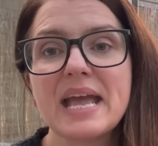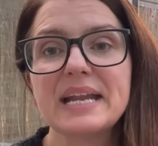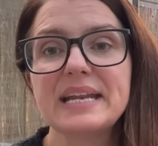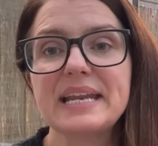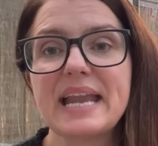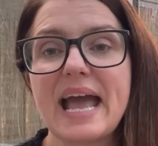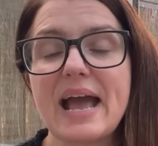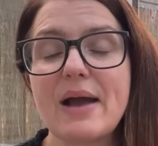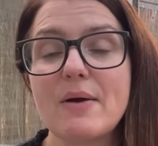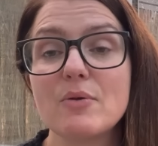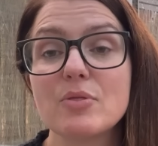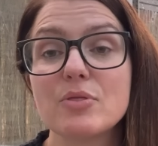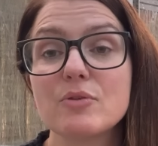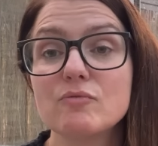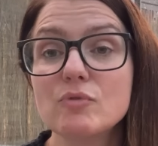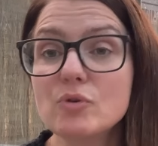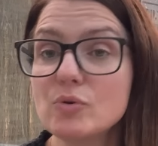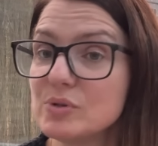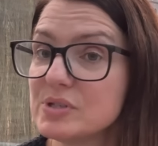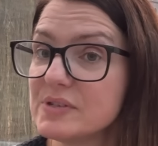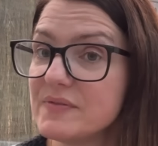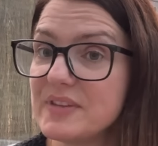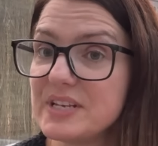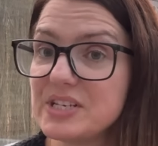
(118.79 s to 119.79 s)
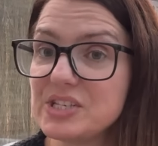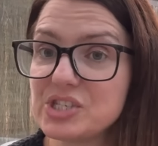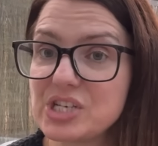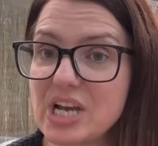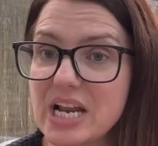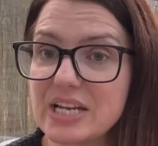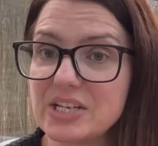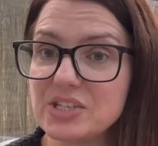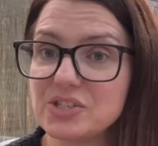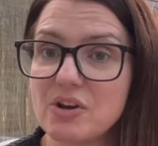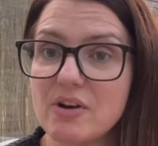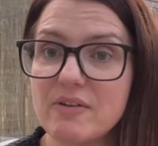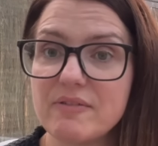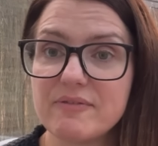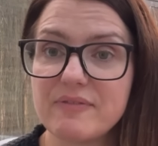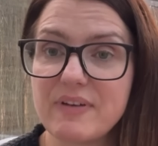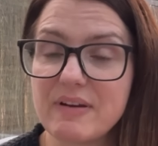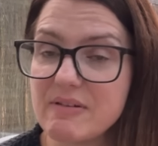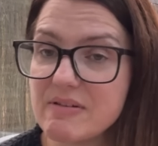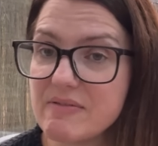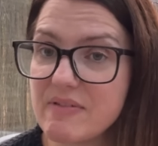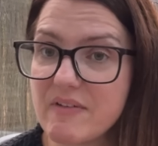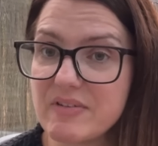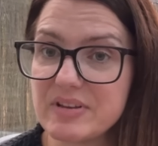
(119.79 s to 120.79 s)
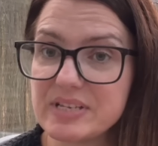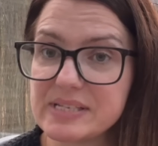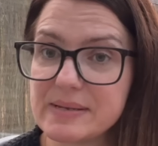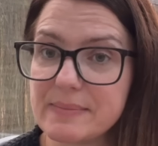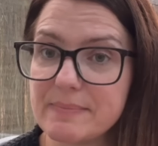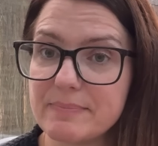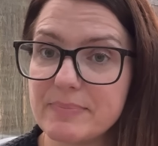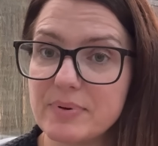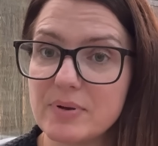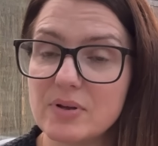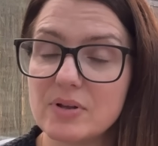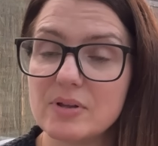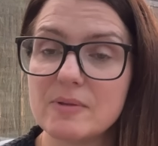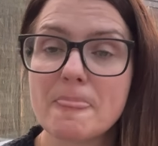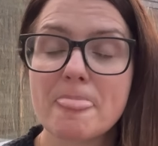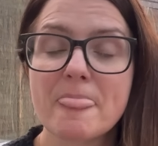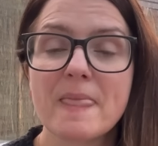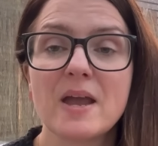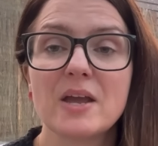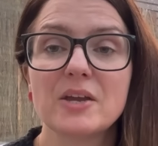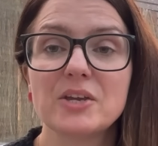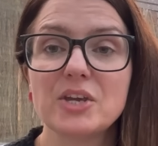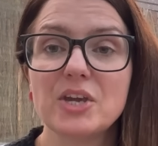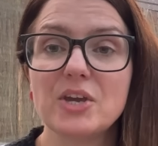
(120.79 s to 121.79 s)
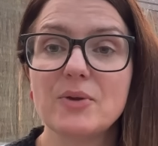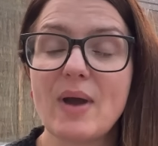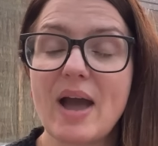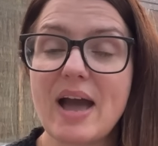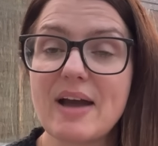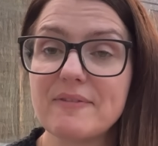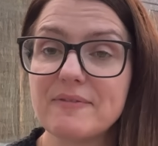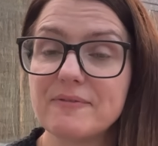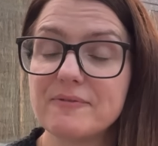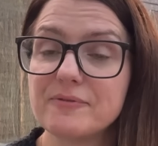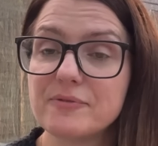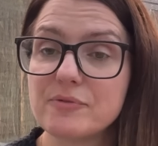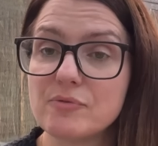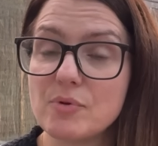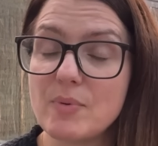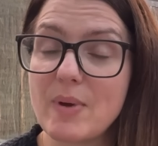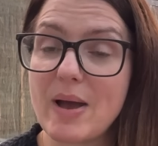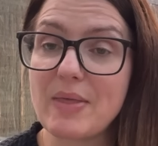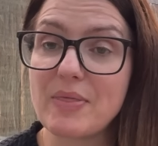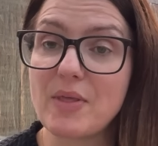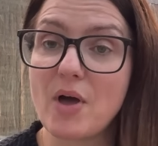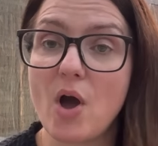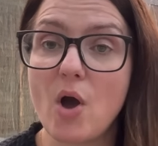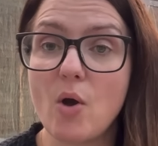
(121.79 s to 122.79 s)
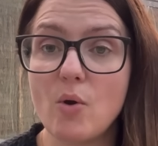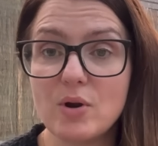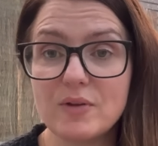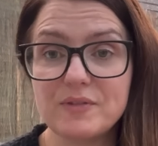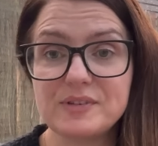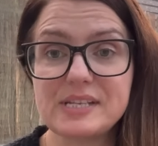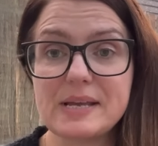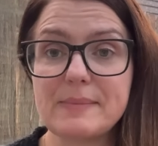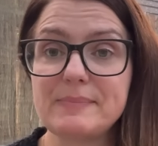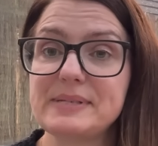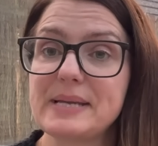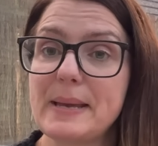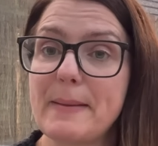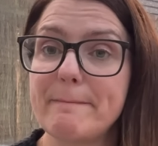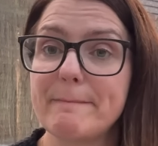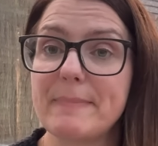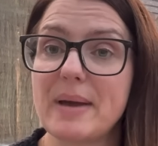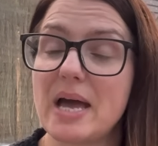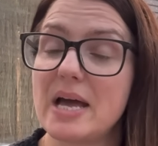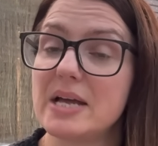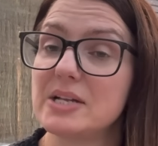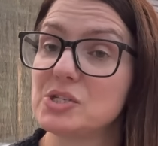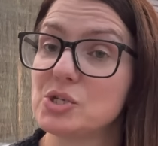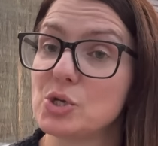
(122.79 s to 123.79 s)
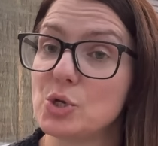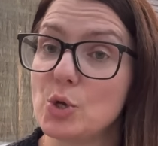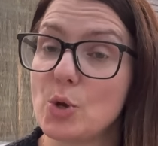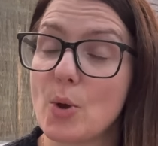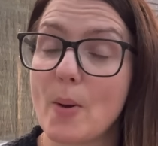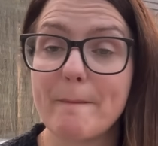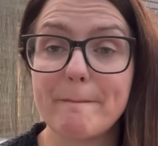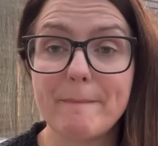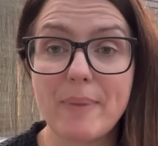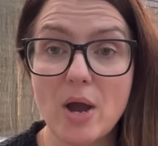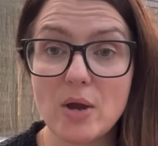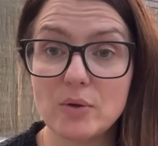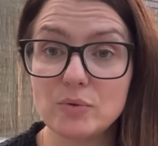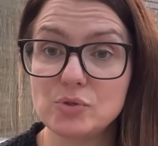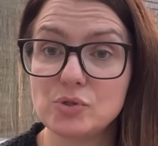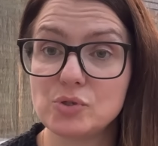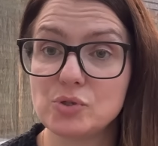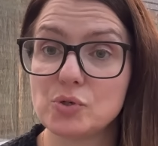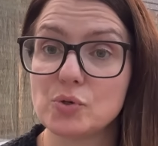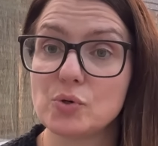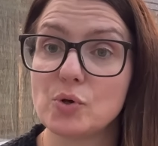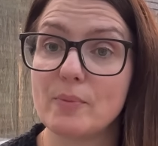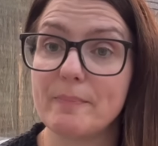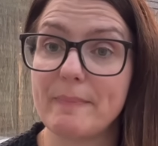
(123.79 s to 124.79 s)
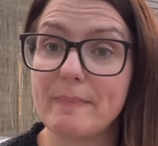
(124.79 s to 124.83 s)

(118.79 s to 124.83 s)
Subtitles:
Now, the rules of this challenge are very, very simple. You have throughout the whole of September to post your